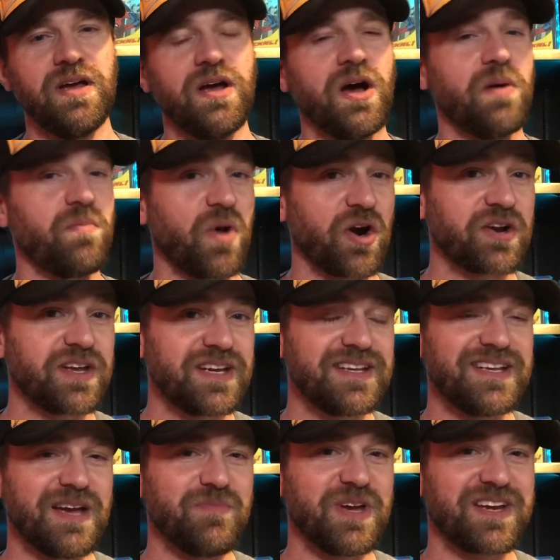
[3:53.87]
a marketing
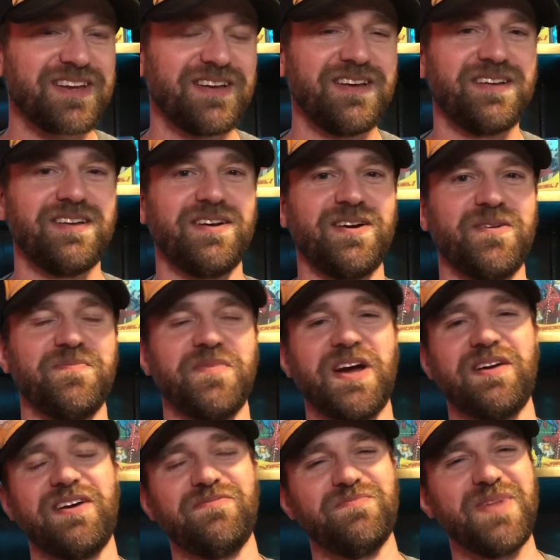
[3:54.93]
gimmick. Um, I,
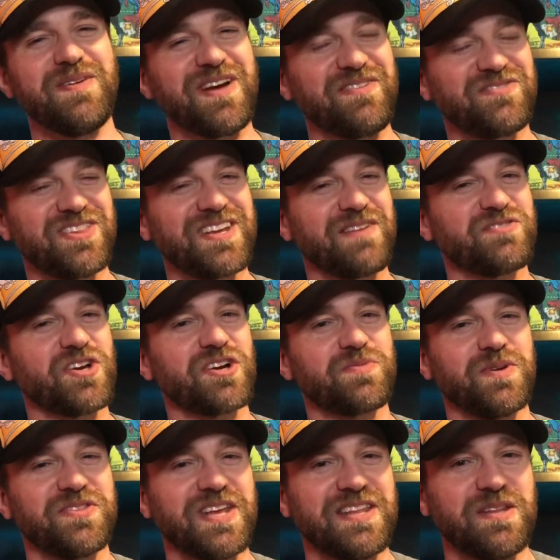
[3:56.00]
have made, I think I've talked
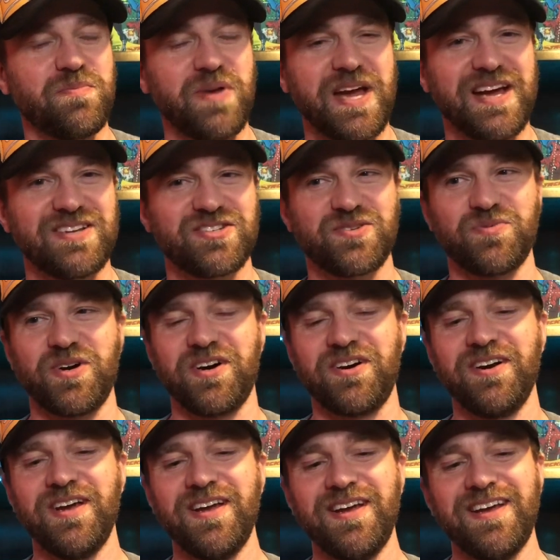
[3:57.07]
about that in the past where
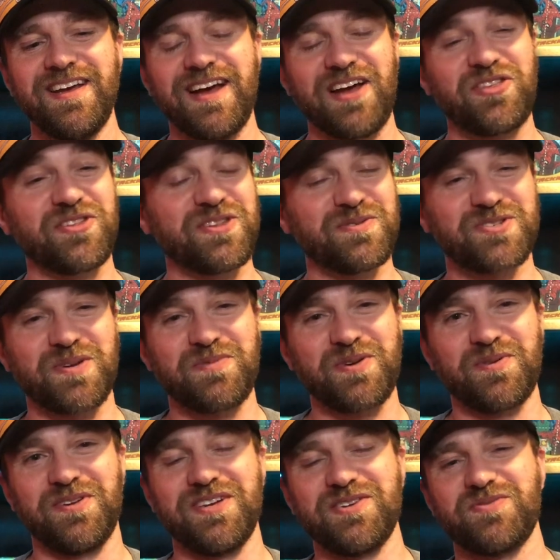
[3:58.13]
I thought that was something
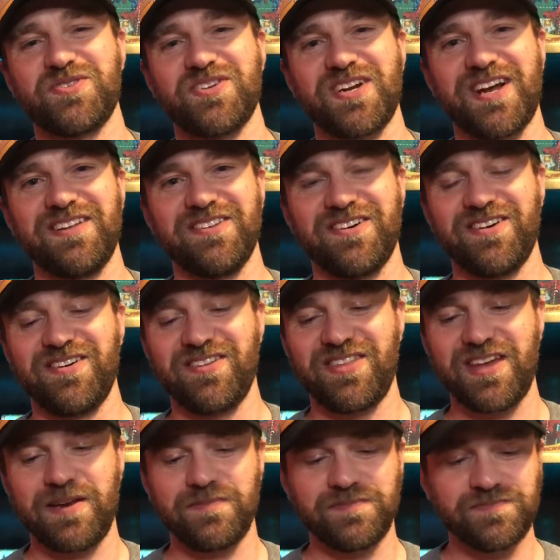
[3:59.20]
really interesting I learned
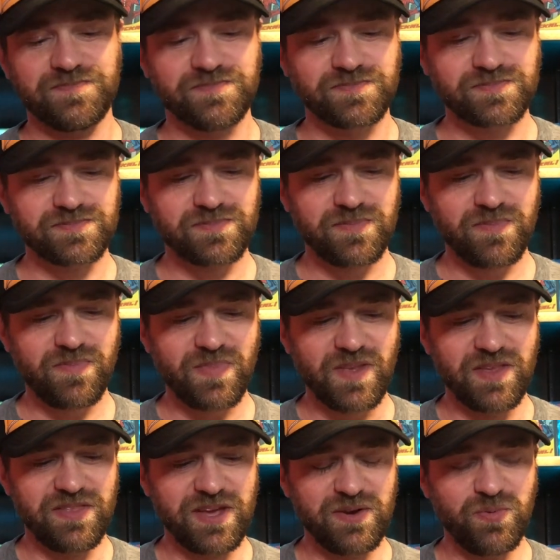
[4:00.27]
that
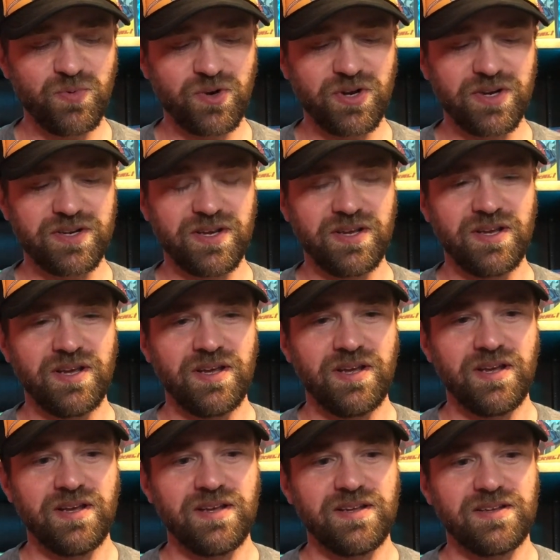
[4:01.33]
they would
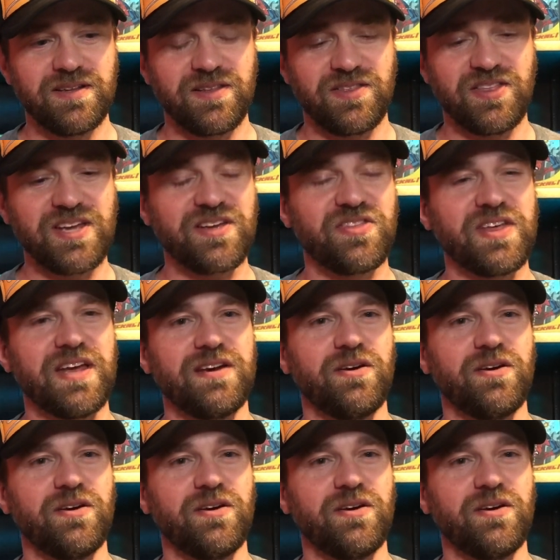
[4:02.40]
think that,